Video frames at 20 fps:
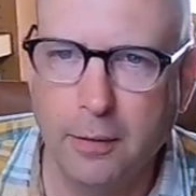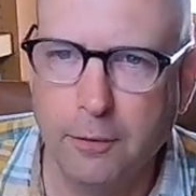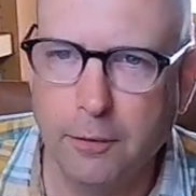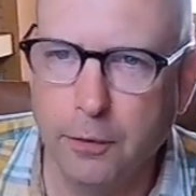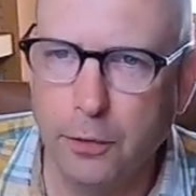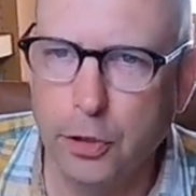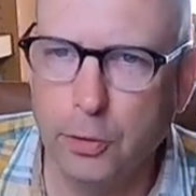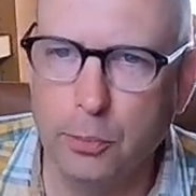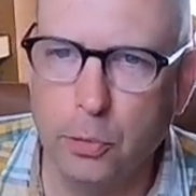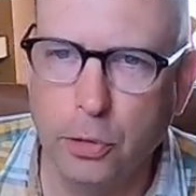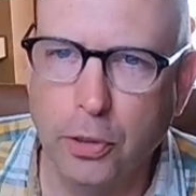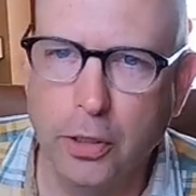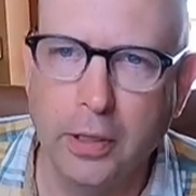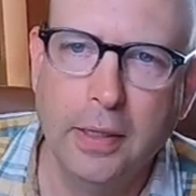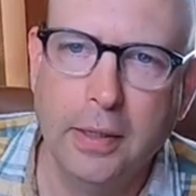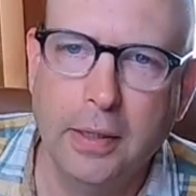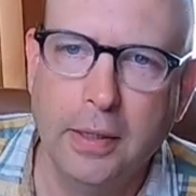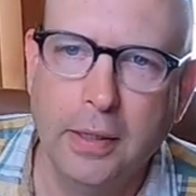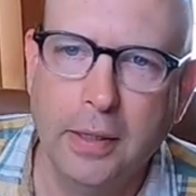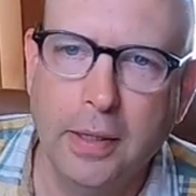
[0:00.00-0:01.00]
Furthermore,
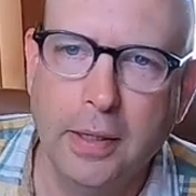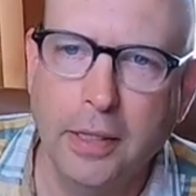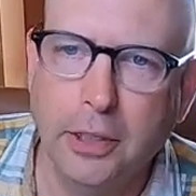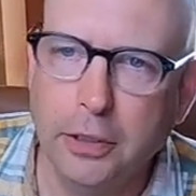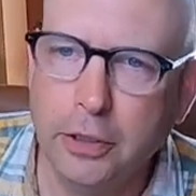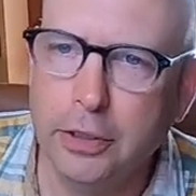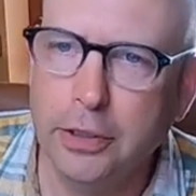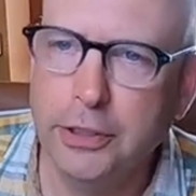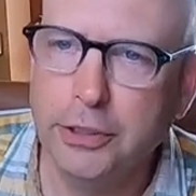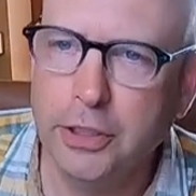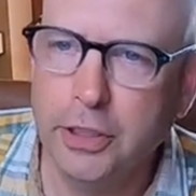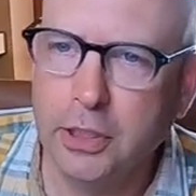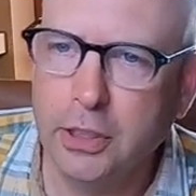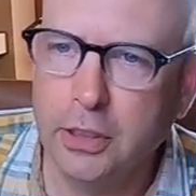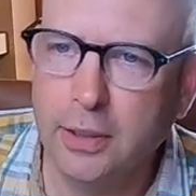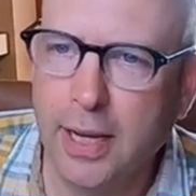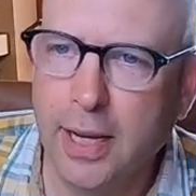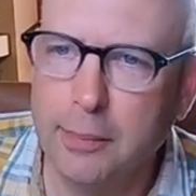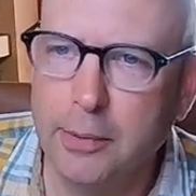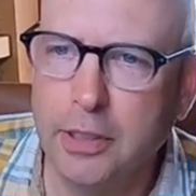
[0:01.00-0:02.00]
encourage a
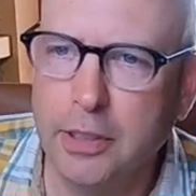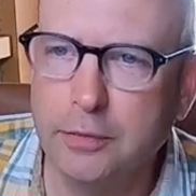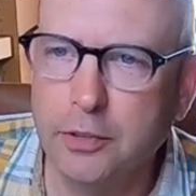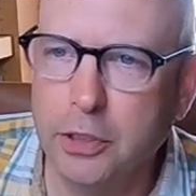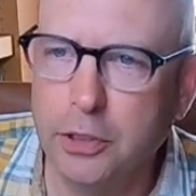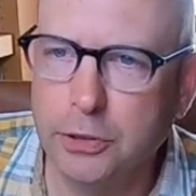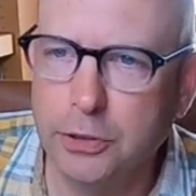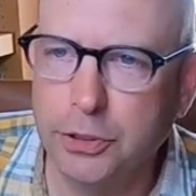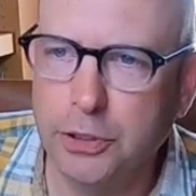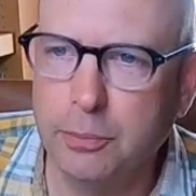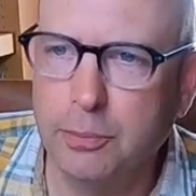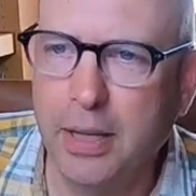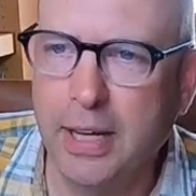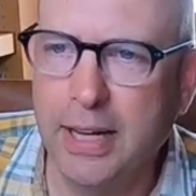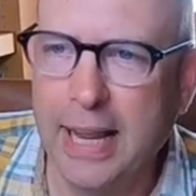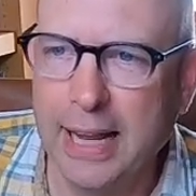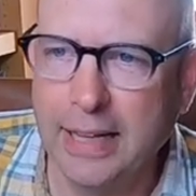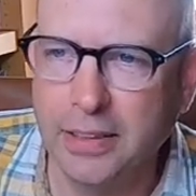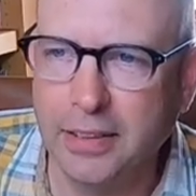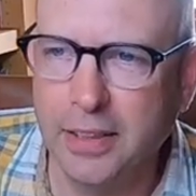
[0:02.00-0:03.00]
collaborative culture by
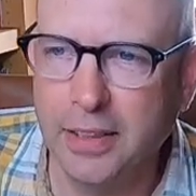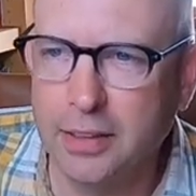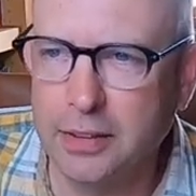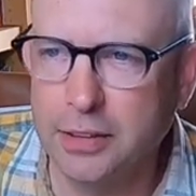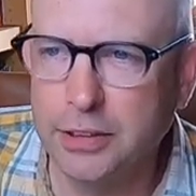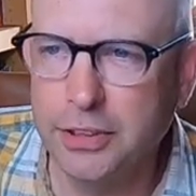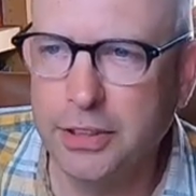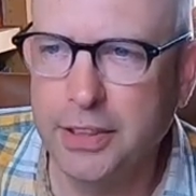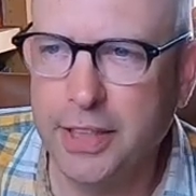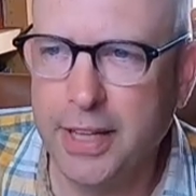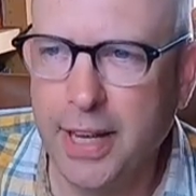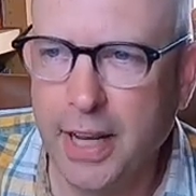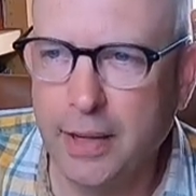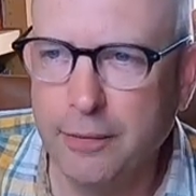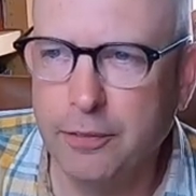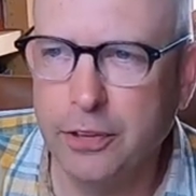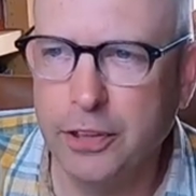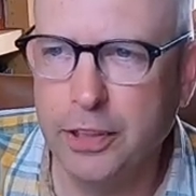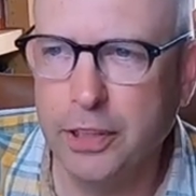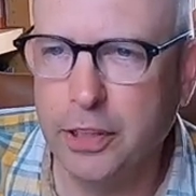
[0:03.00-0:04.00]
acknowledging the
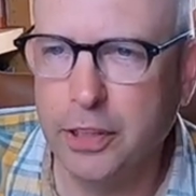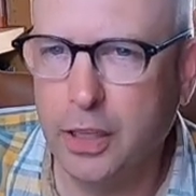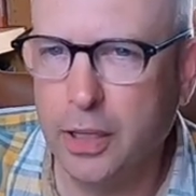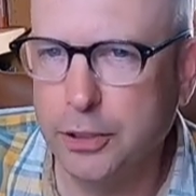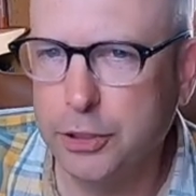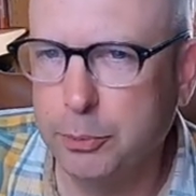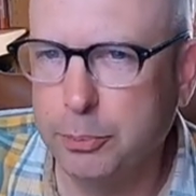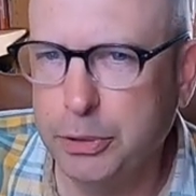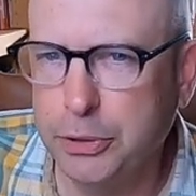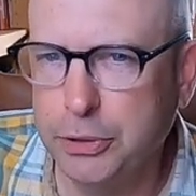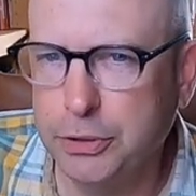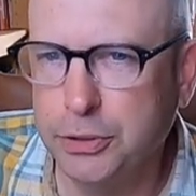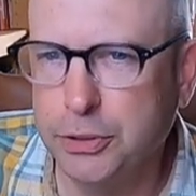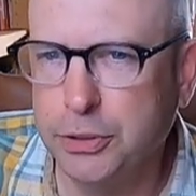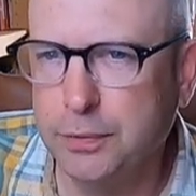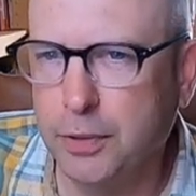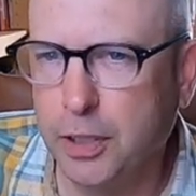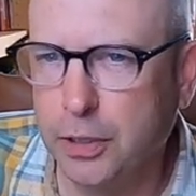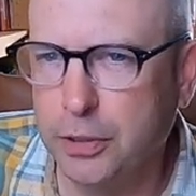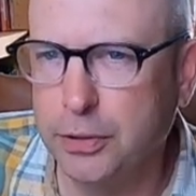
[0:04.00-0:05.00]
effort and contributions
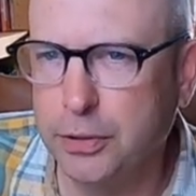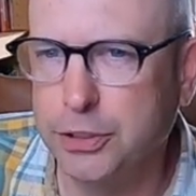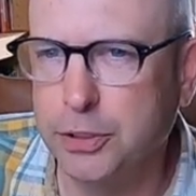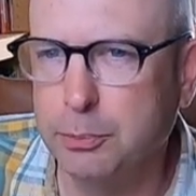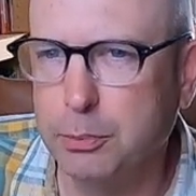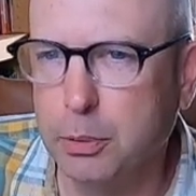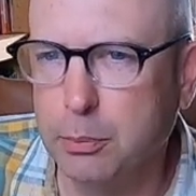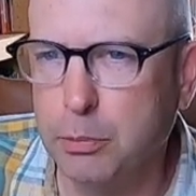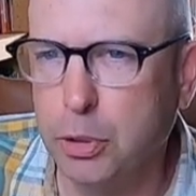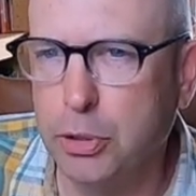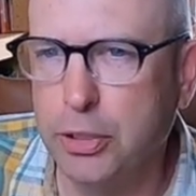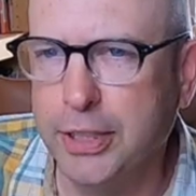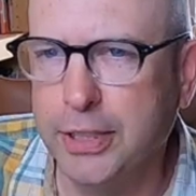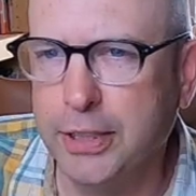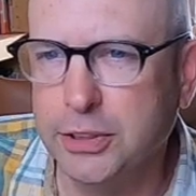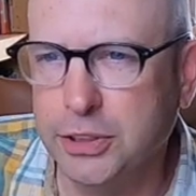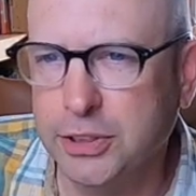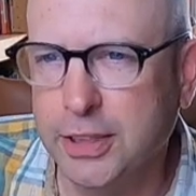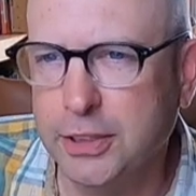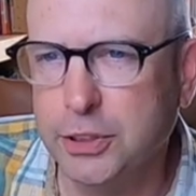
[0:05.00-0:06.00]
of others and promoting
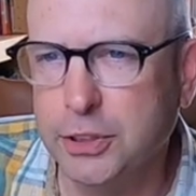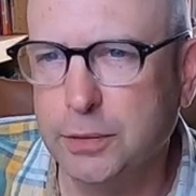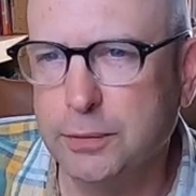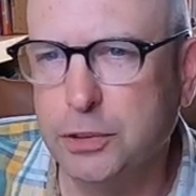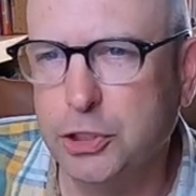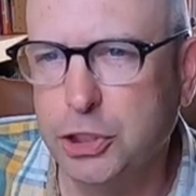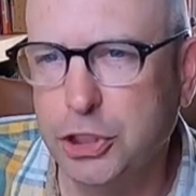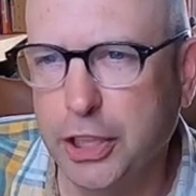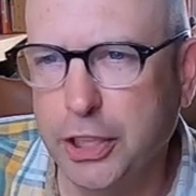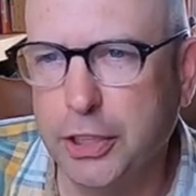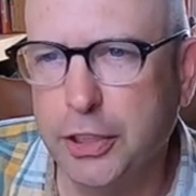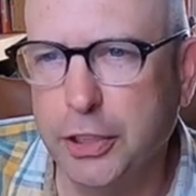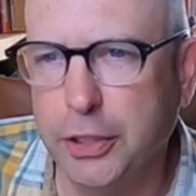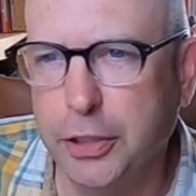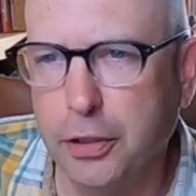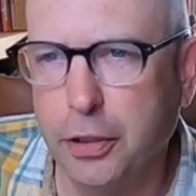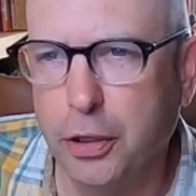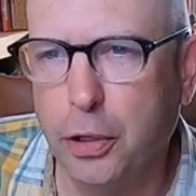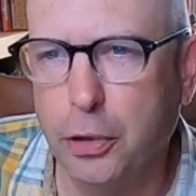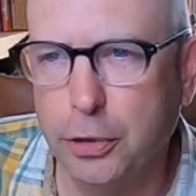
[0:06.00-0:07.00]
a sense of shared
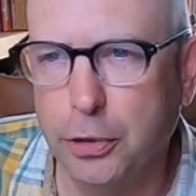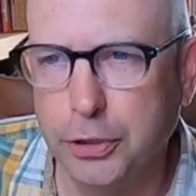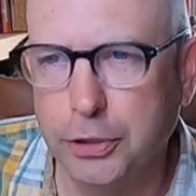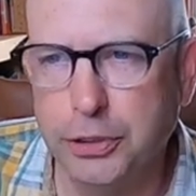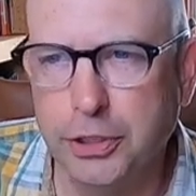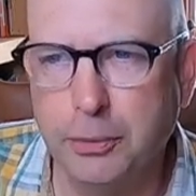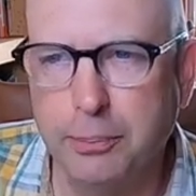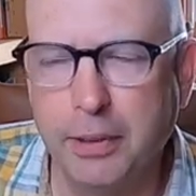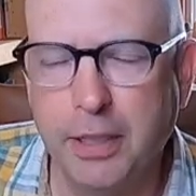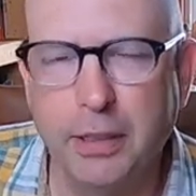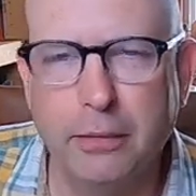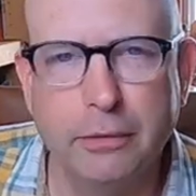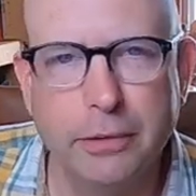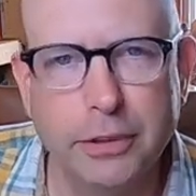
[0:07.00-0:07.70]
ownership and